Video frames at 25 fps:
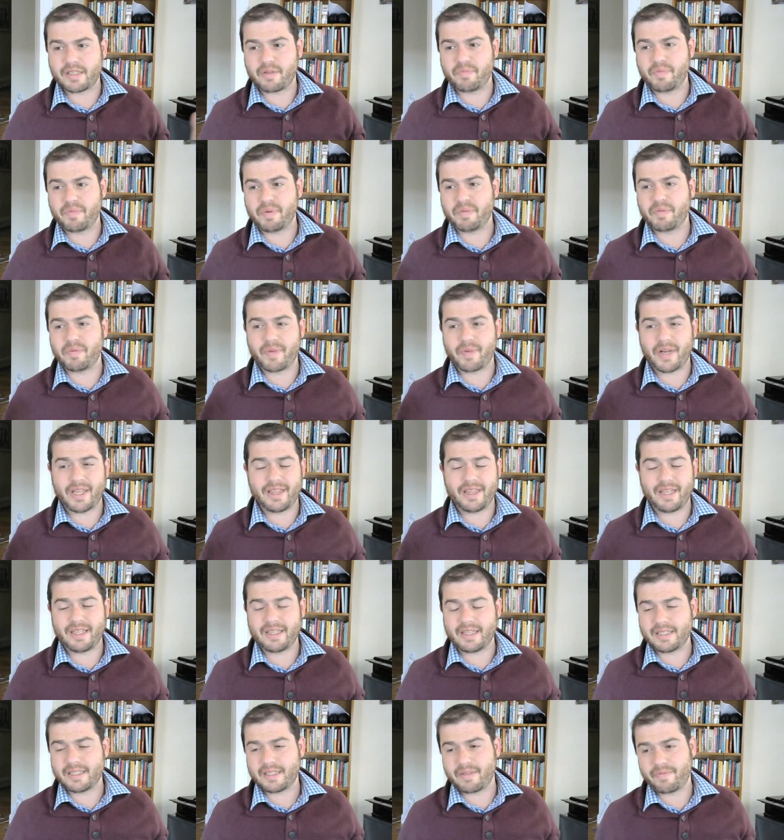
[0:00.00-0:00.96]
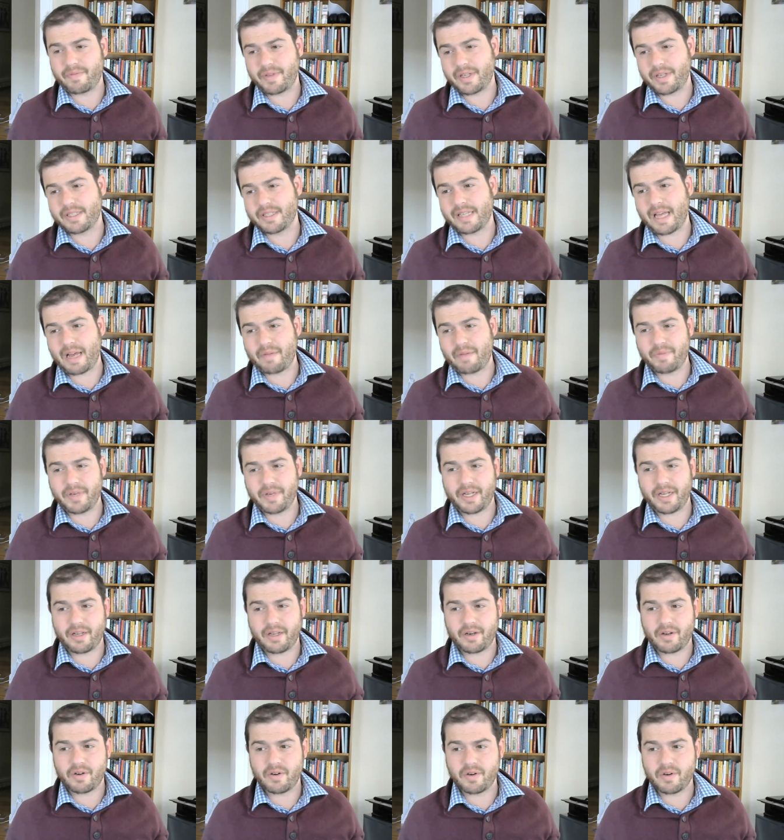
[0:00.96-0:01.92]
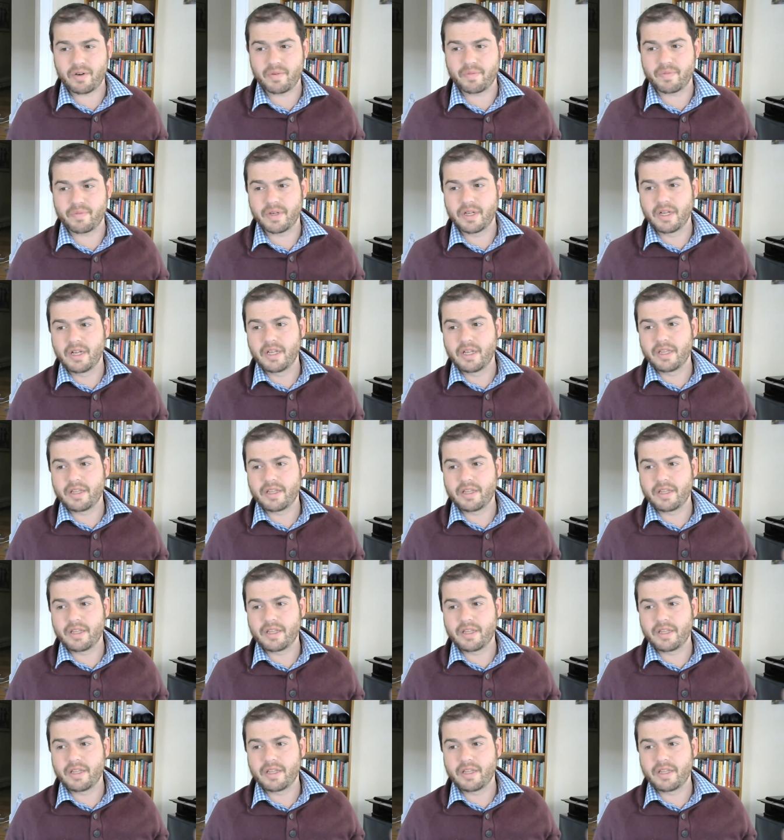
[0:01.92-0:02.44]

Some people might think that something is happening at home.